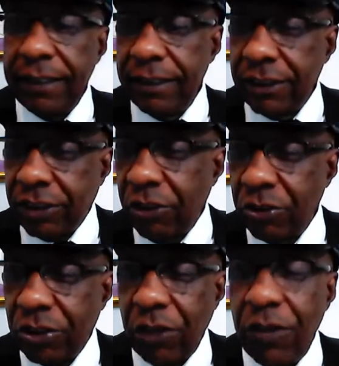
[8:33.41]
So
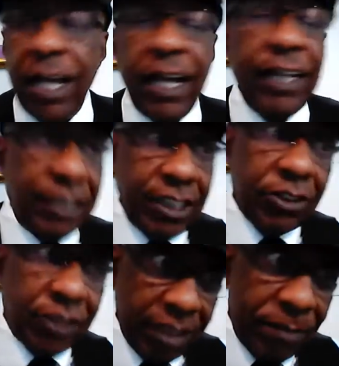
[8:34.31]
until
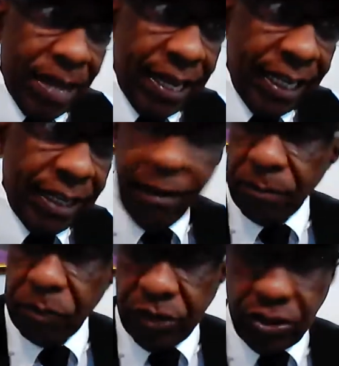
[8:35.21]
somebody
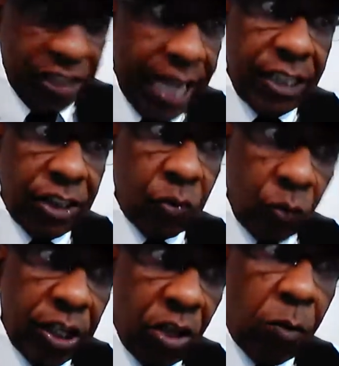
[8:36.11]
challenge
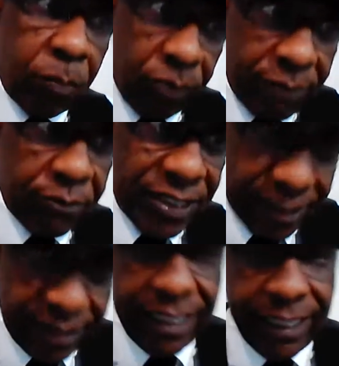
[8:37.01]
one of your
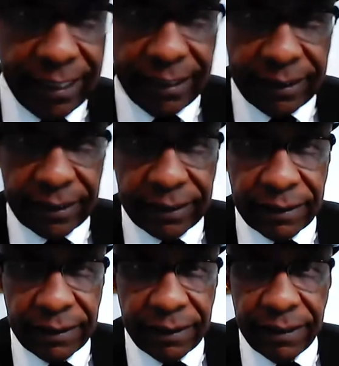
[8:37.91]
preferences,
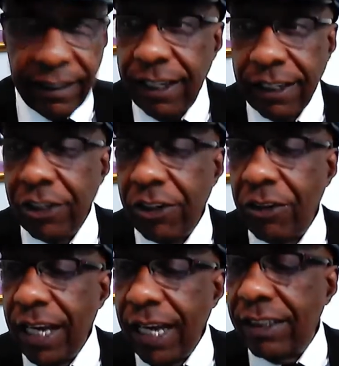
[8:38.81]

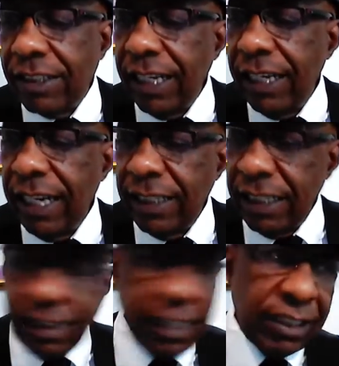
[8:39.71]
and see, and
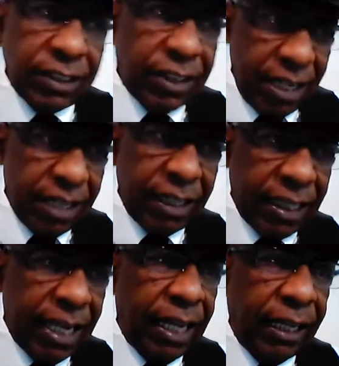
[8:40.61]
this is another
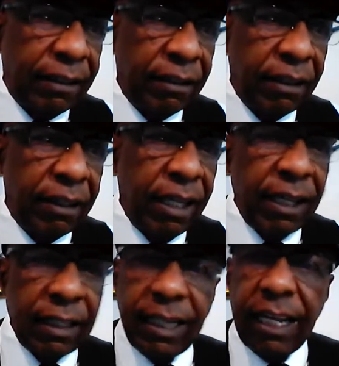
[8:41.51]
thing
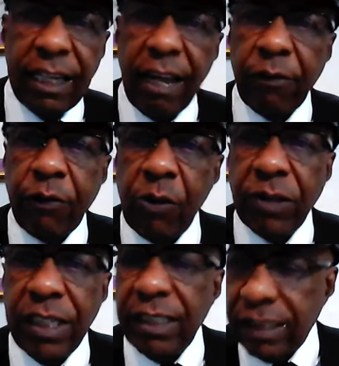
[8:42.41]
that folk
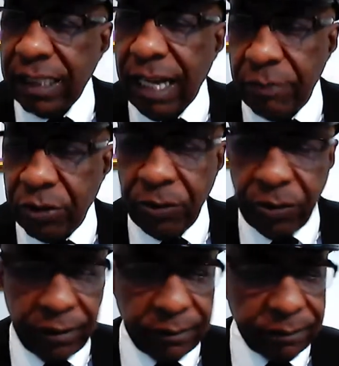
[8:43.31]
need to stop doing.